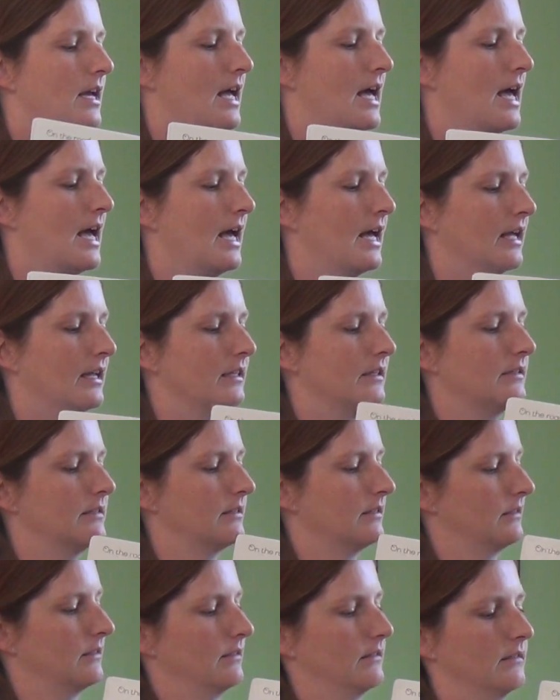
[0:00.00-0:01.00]
And
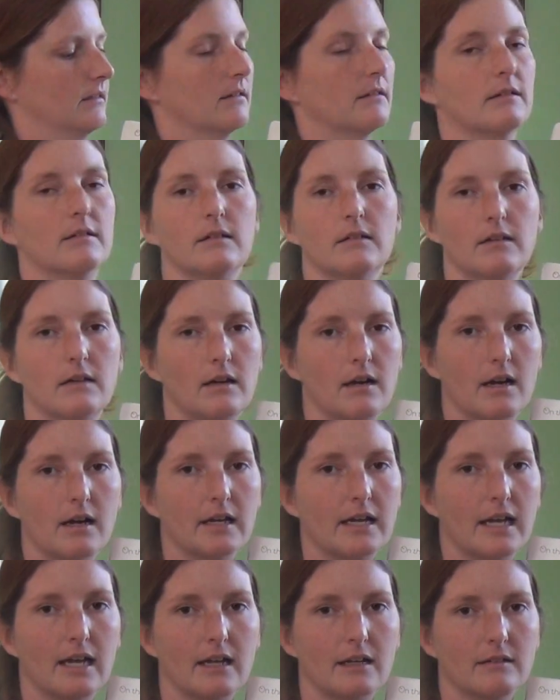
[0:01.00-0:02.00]

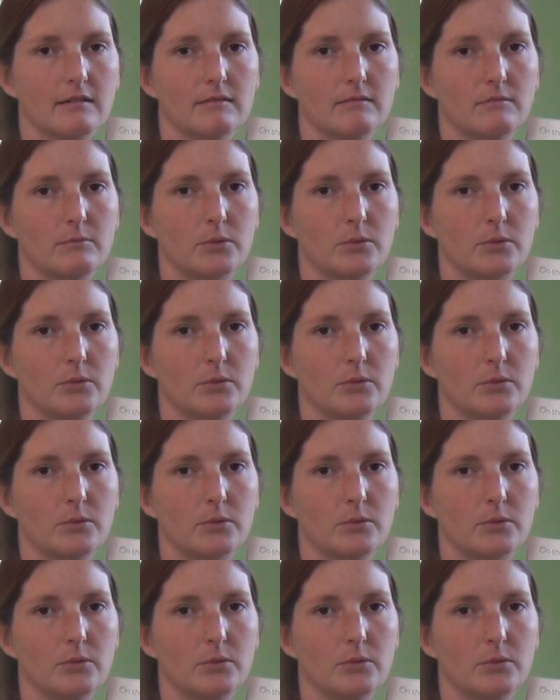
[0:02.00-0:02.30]
again,